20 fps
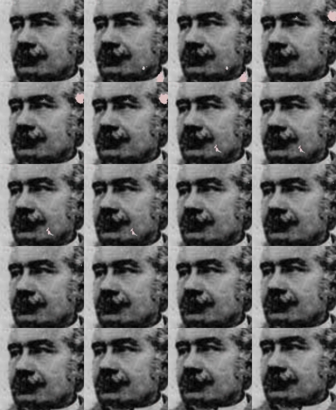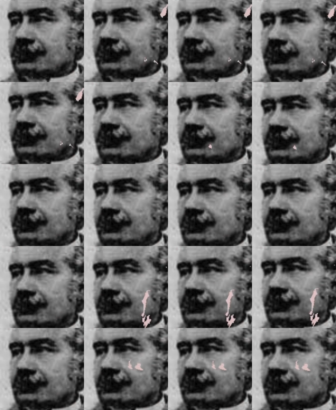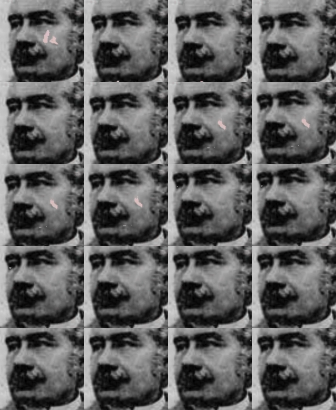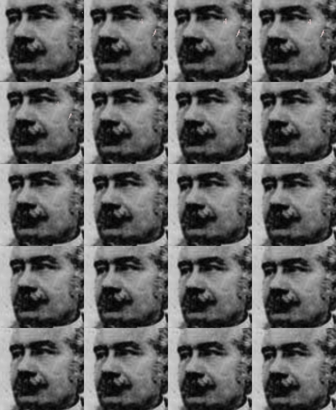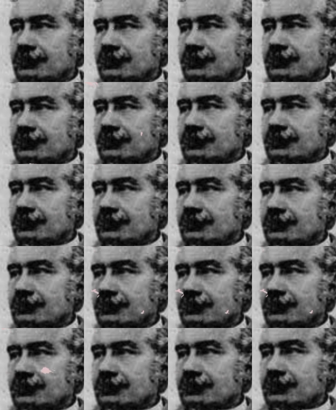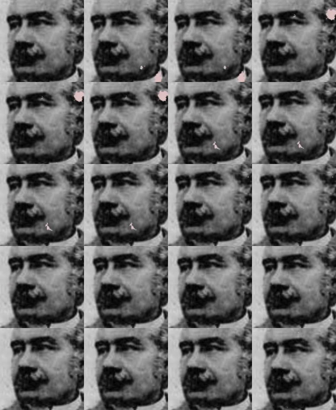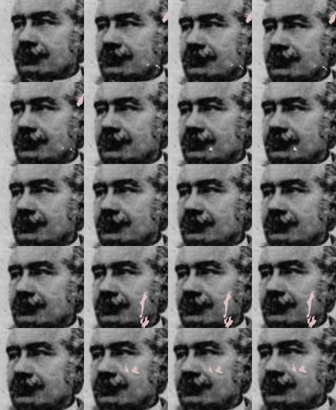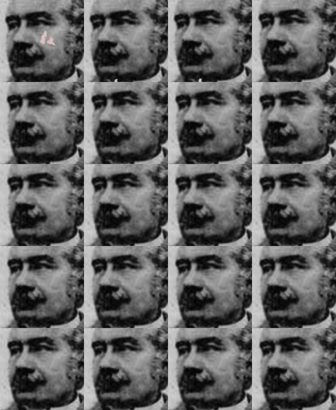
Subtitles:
In 1874, he made pivotal advancements in the field of spectroscopy, which studies the interaction of light with matter.